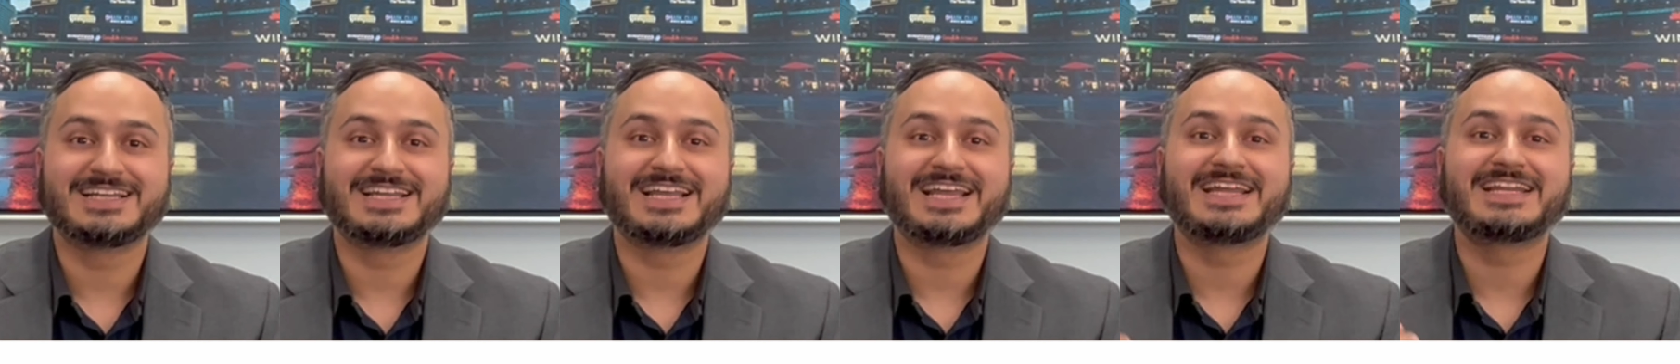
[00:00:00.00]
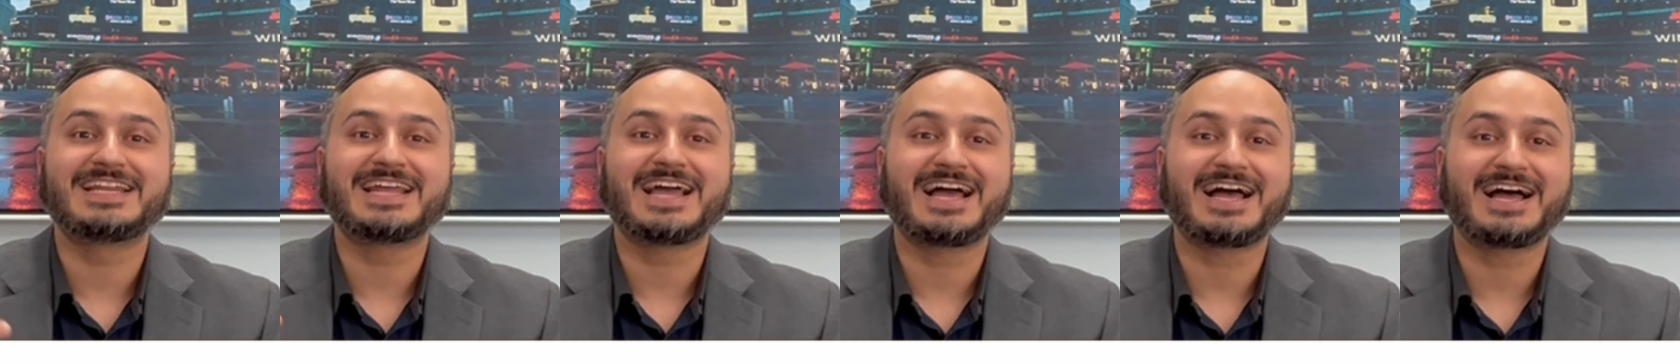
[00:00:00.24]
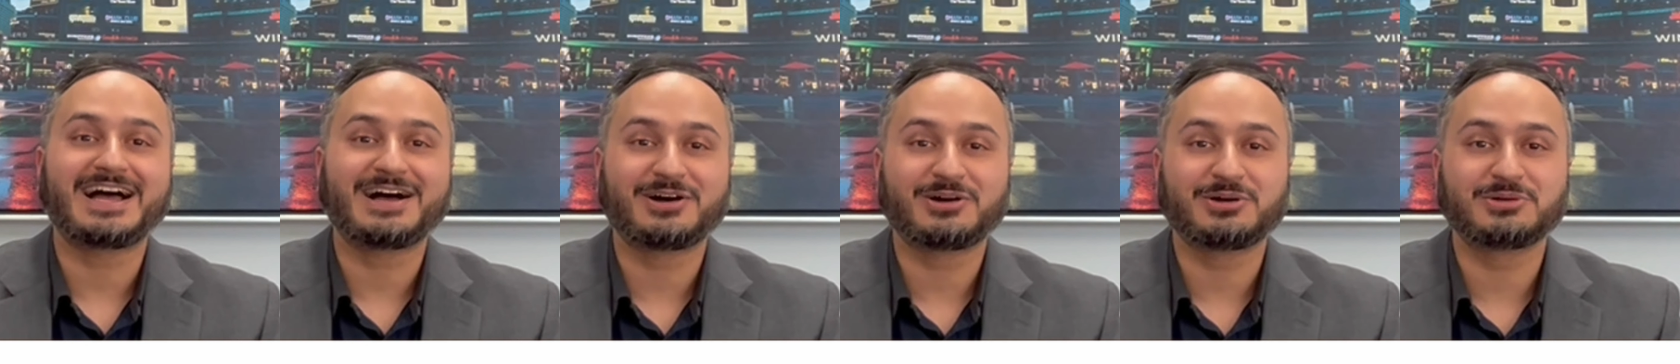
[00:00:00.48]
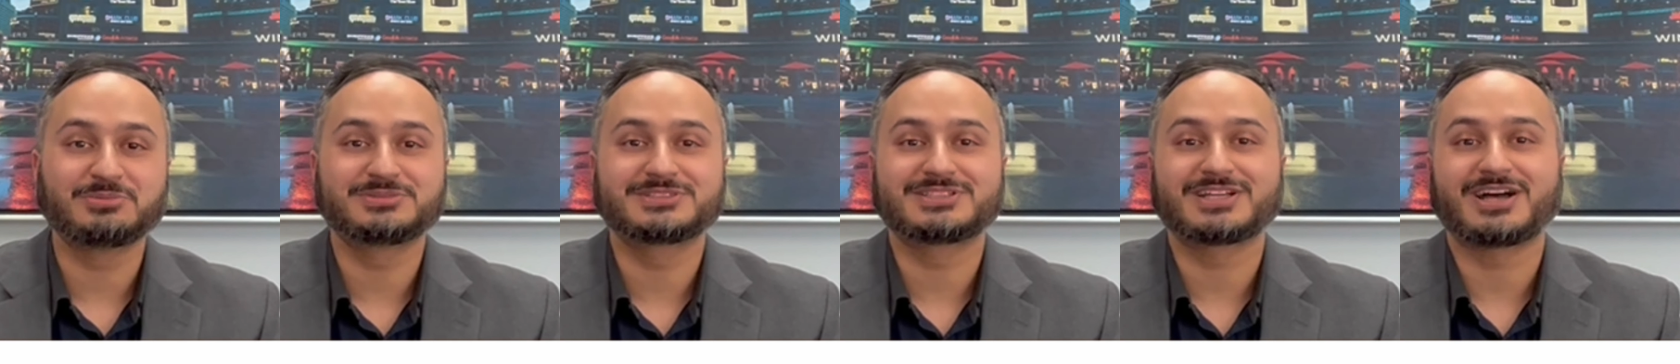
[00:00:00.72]
It
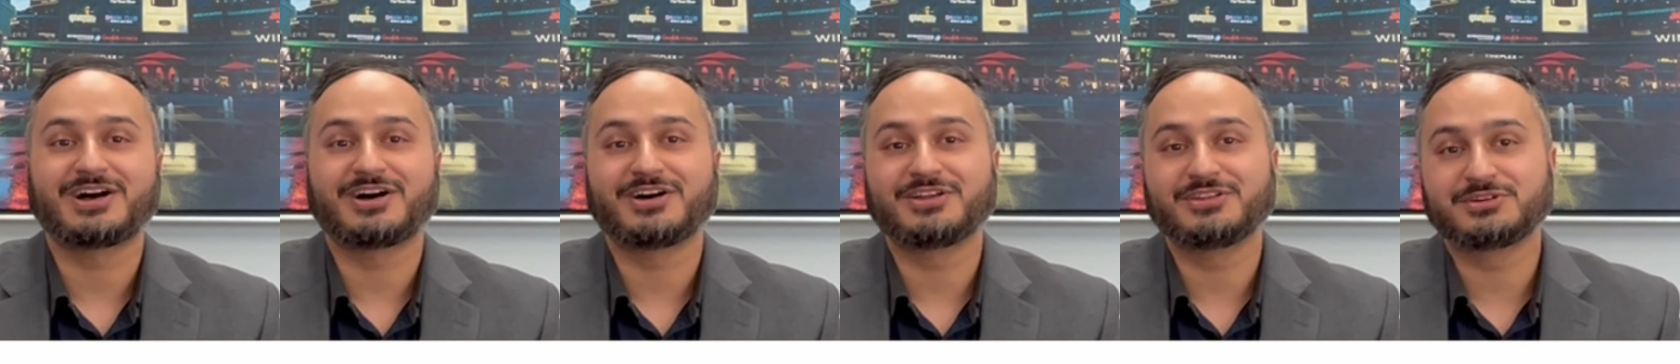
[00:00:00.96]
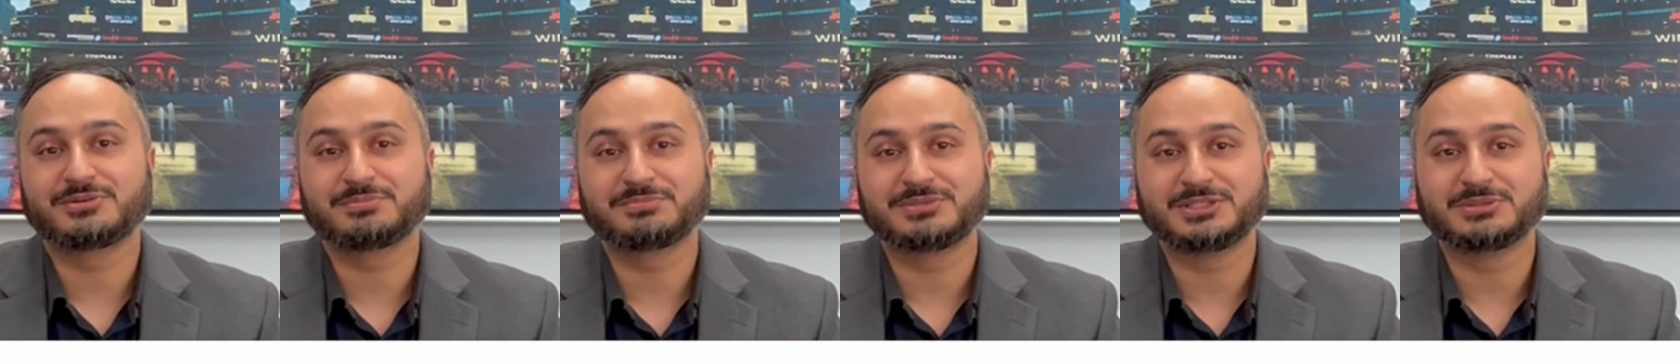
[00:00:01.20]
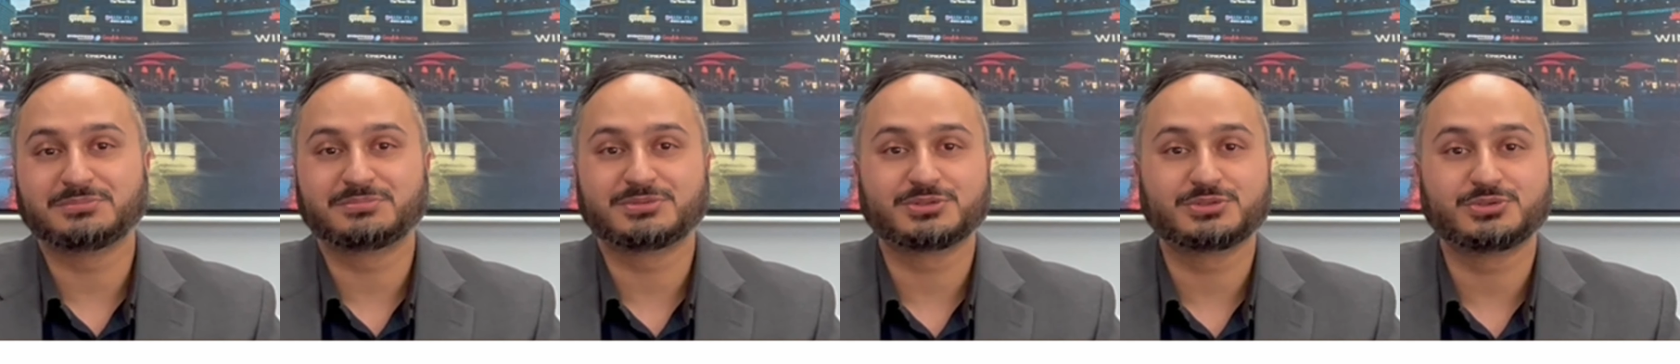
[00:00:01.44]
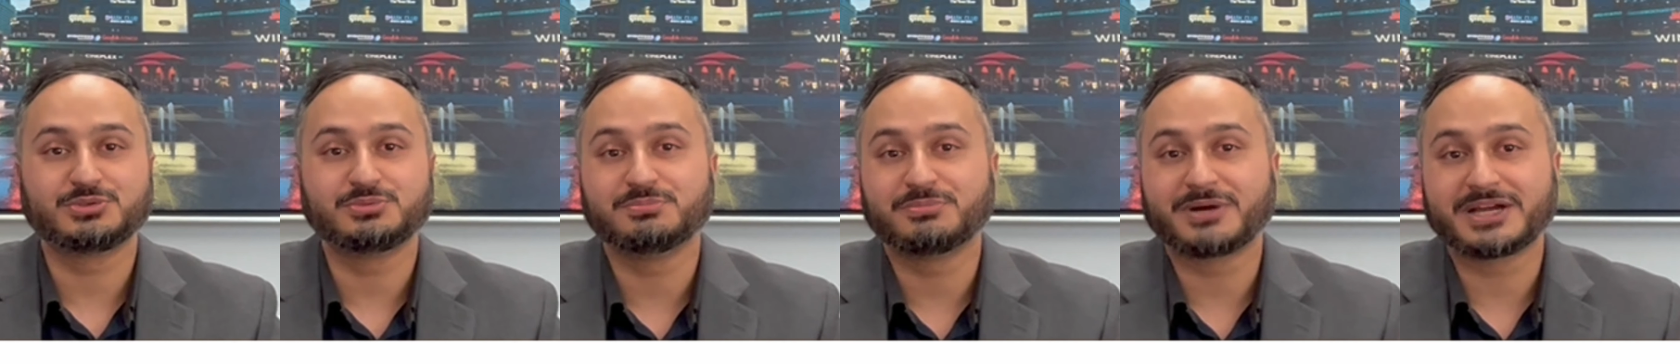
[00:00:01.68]
helps other people
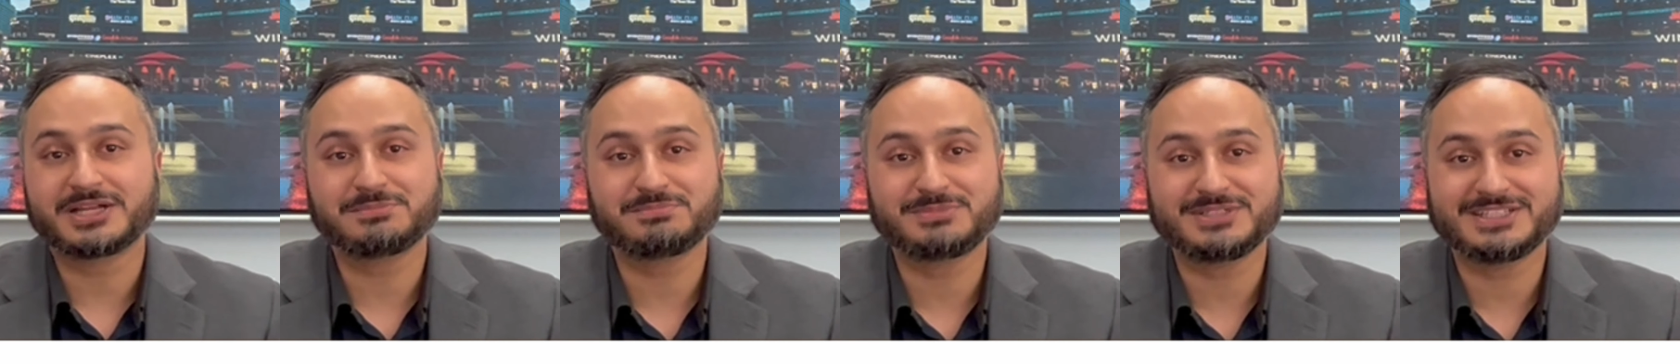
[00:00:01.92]
who might